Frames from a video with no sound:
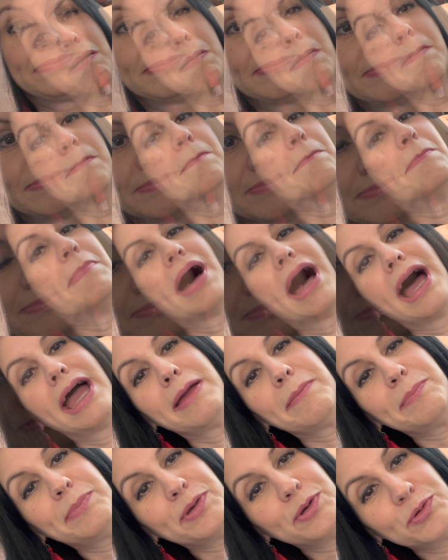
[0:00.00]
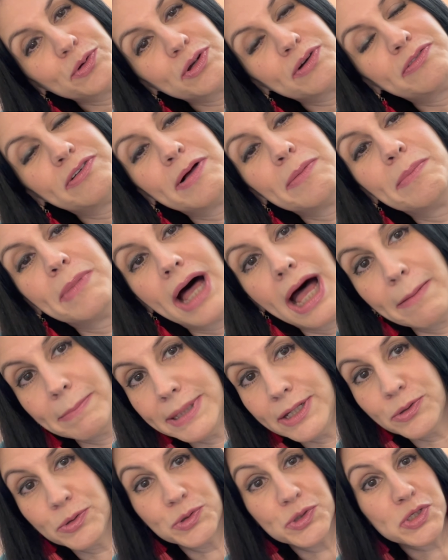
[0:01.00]
My beautiful
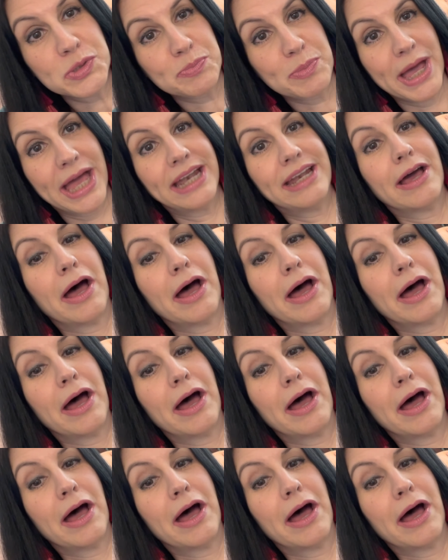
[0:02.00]
mommy who spent